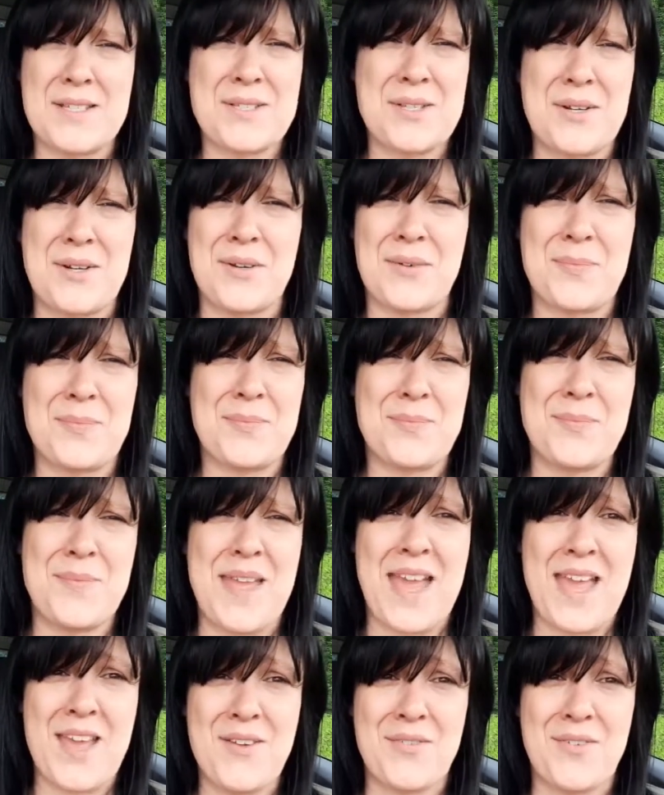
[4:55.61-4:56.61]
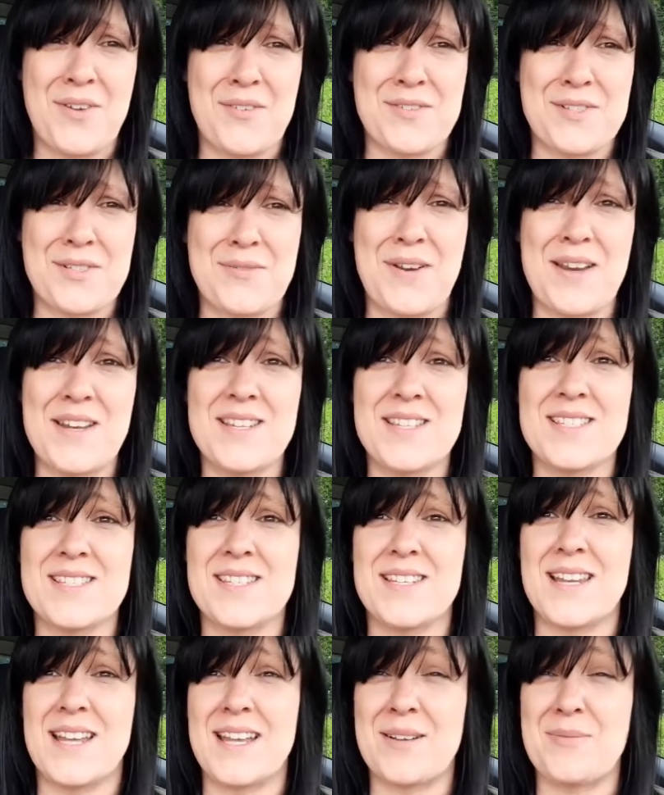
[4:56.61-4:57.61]
Sorry, my hay fever's horrendous
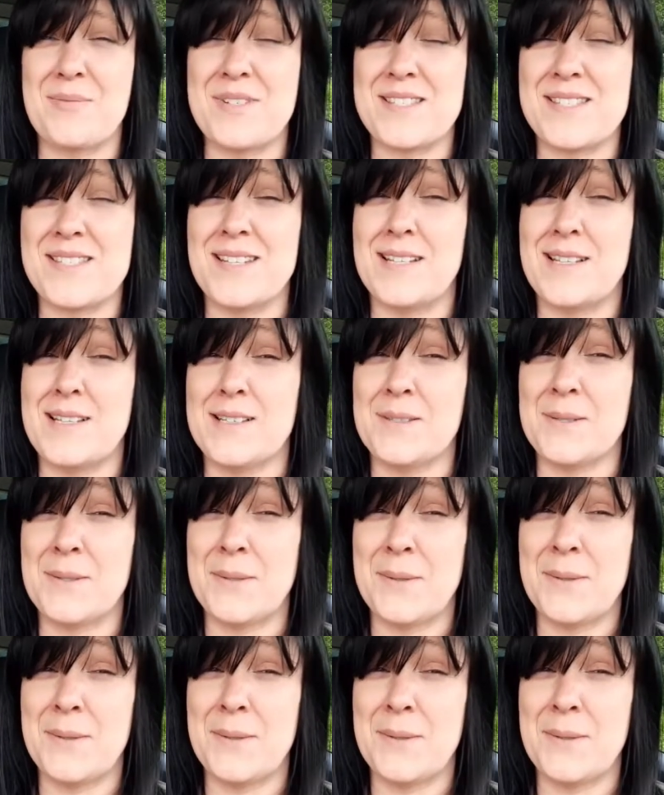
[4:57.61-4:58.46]
today. I'm going to sneeze.